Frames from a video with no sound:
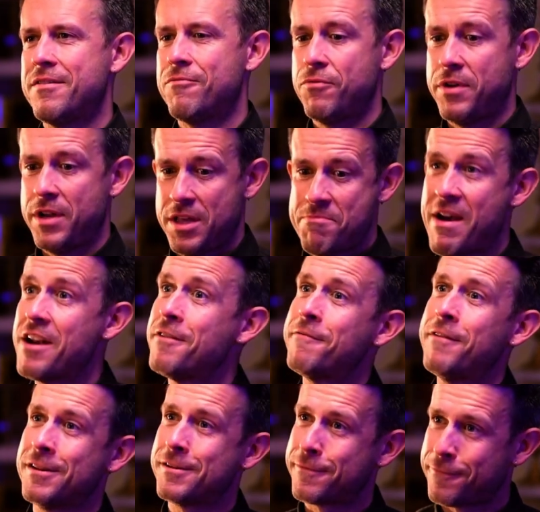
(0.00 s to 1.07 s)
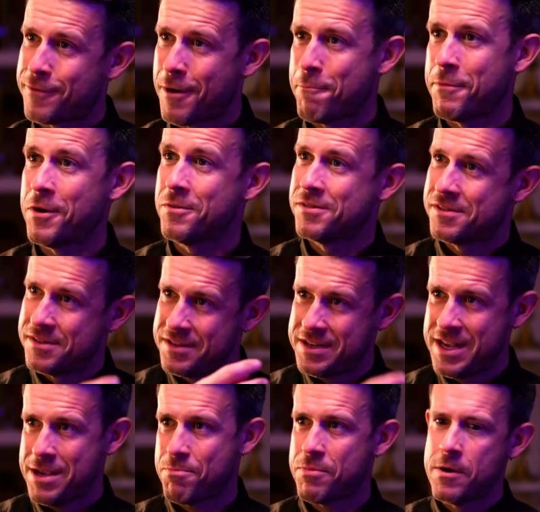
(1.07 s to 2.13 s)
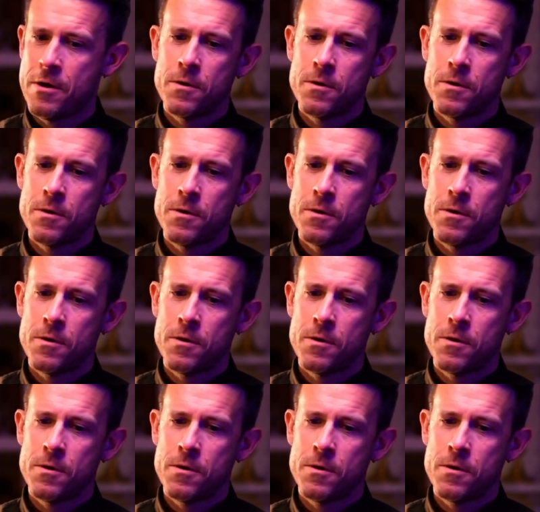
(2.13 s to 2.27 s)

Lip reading: really benefits from those deep